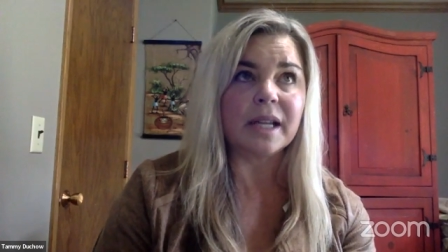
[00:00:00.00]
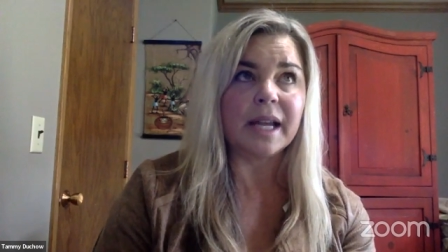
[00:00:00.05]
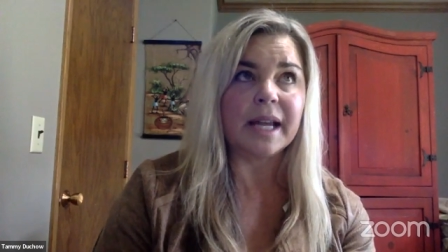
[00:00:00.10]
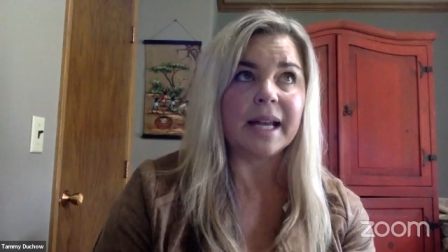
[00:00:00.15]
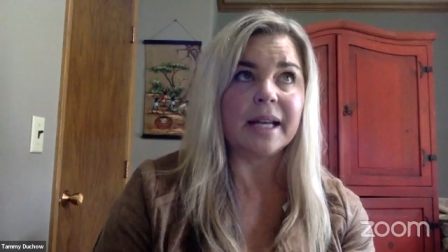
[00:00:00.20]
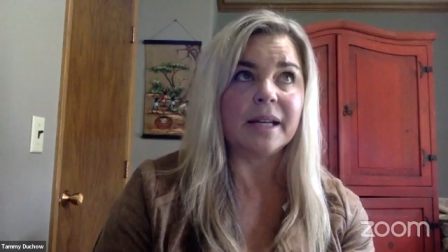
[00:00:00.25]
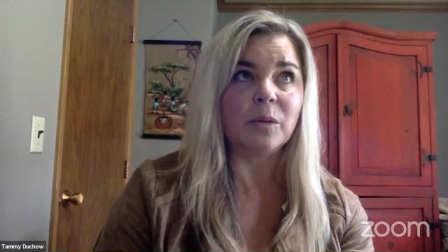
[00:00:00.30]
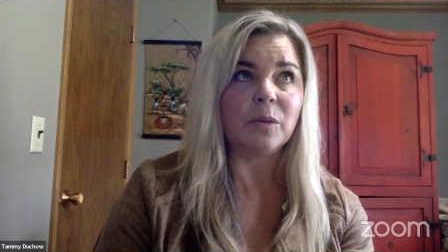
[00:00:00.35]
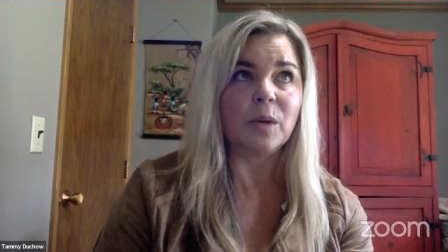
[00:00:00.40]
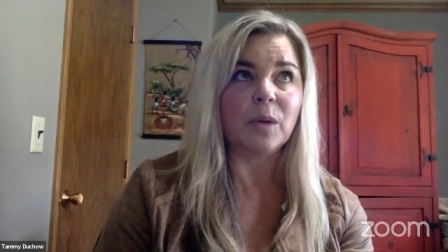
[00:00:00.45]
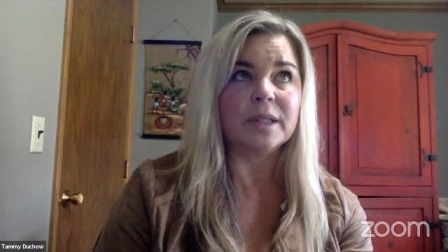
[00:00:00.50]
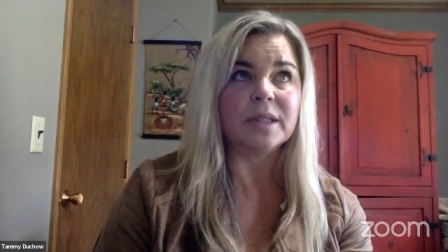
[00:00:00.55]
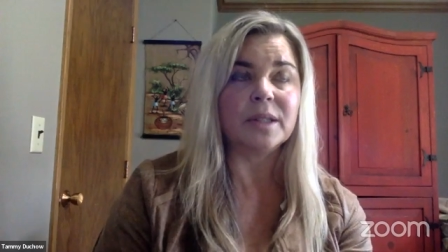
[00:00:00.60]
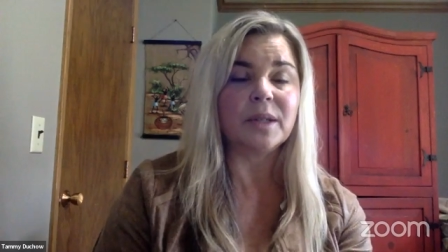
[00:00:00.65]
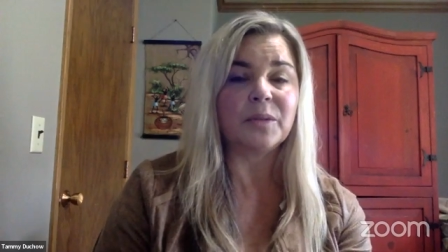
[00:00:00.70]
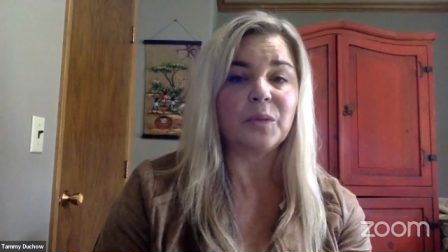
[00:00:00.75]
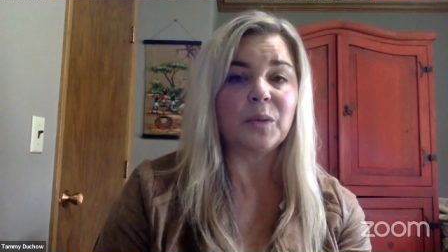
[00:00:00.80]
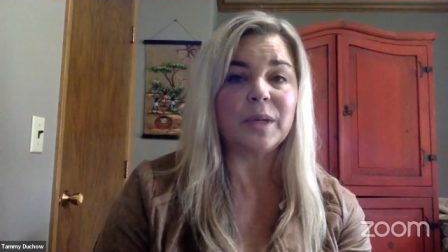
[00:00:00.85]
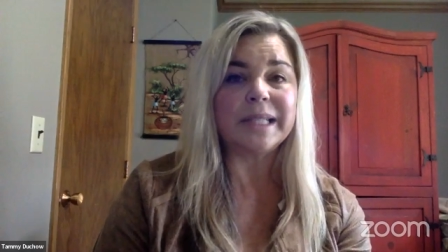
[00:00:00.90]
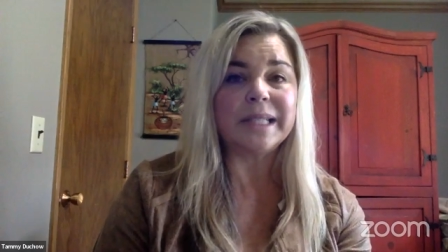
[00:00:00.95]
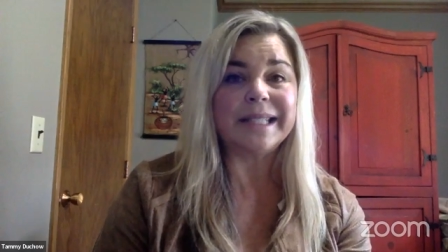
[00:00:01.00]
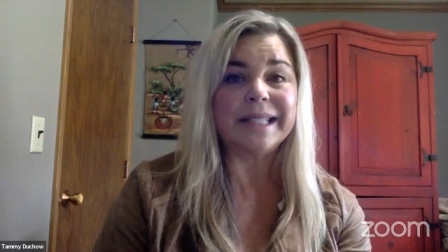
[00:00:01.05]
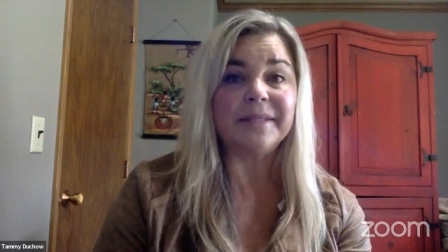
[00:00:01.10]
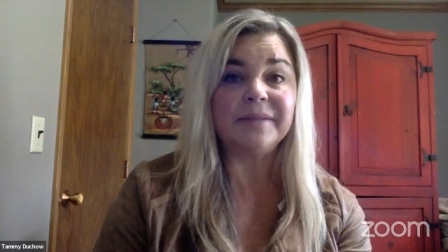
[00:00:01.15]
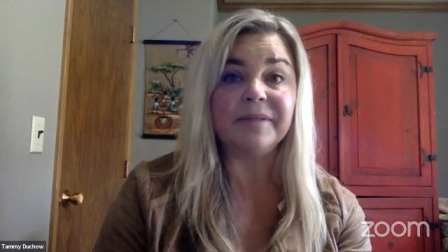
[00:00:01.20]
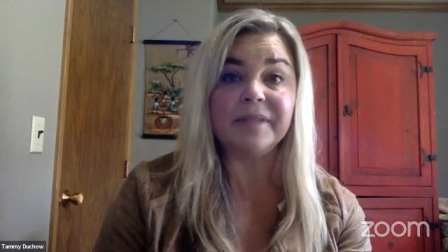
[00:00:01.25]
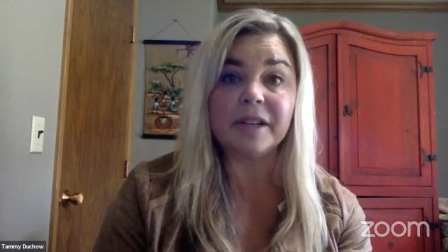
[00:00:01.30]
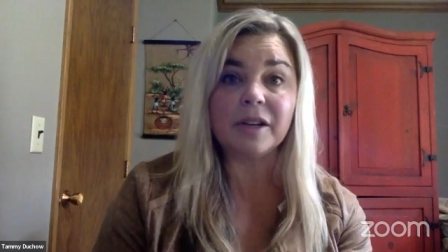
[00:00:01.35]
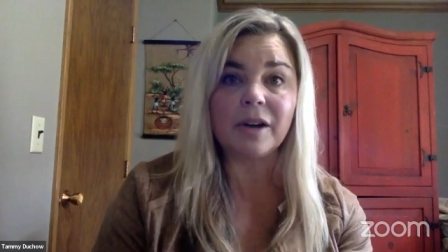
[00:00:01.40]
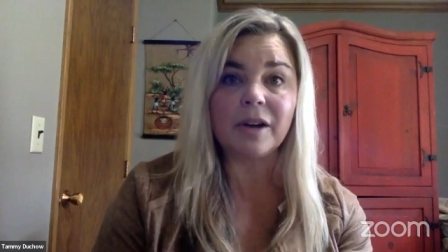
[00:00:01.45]
And once we did
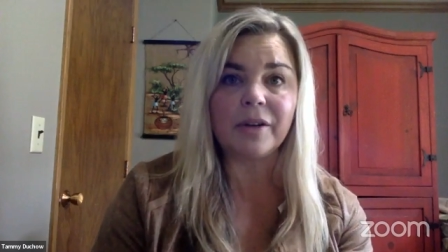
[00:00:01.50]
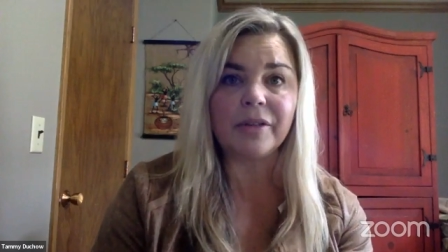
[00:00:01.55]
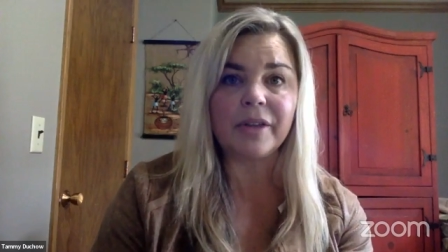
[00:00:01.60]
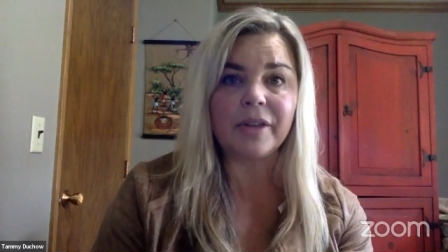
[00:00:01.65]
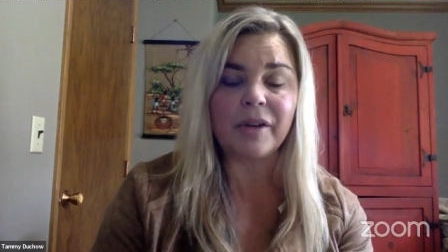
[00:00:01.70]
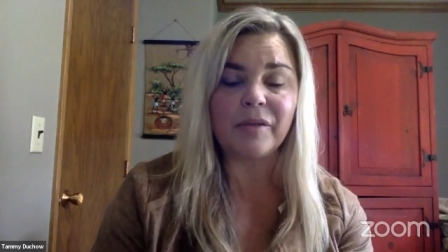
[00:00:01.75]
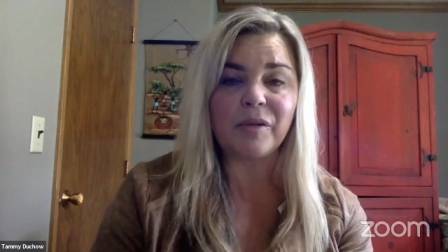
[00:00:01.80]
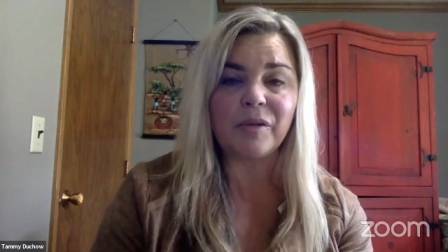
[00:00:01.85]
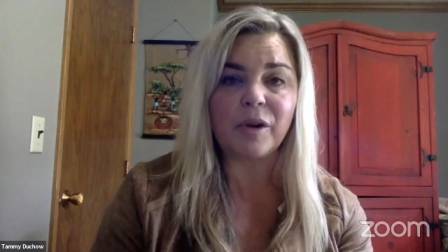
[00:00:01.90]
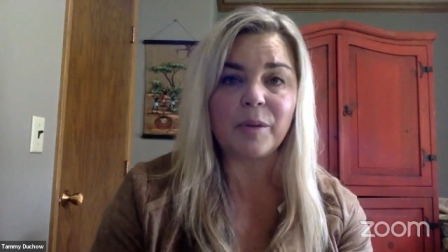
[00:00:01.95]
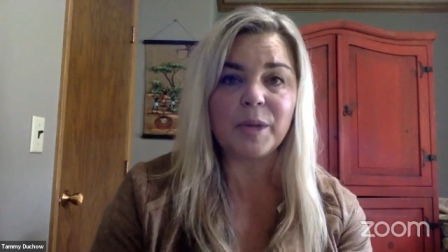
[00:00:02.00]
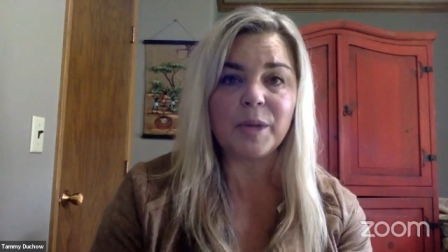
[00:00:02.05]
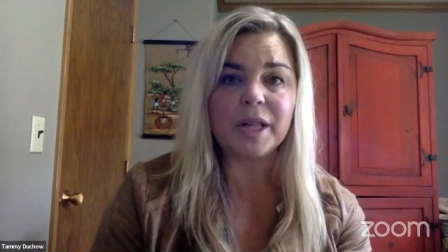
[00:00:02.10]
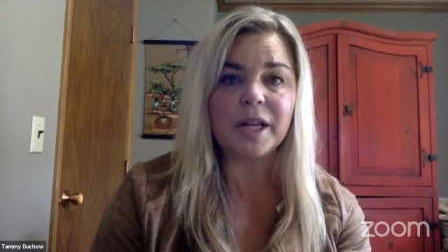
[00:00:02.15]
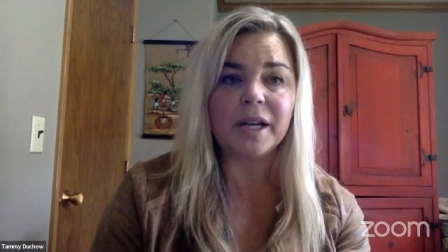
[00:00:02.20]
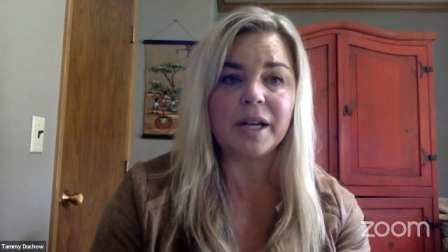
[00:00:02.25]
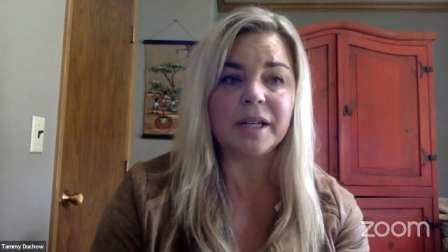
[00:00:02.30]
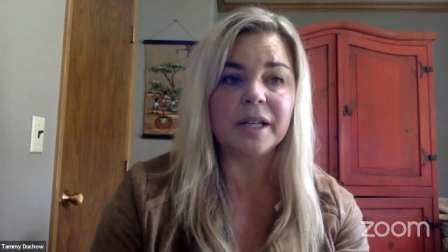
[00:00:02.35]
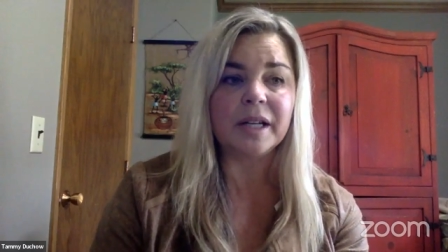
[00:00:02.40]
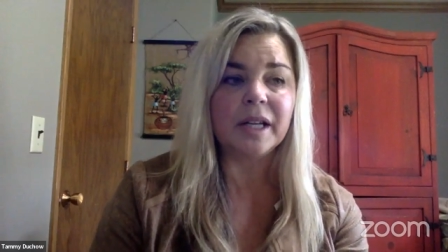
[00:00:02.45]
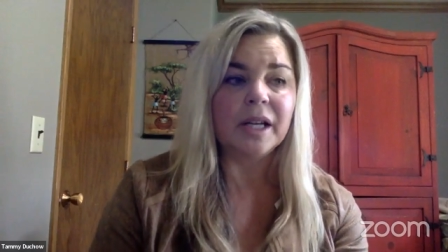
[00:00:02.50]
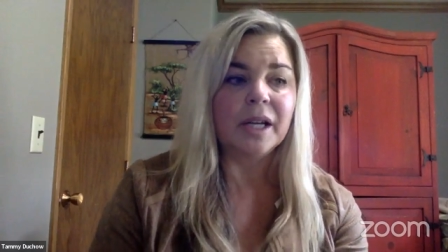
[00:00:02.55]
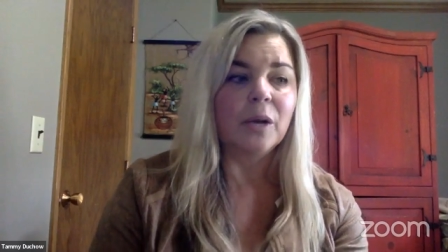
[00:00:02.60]
figure out that formula,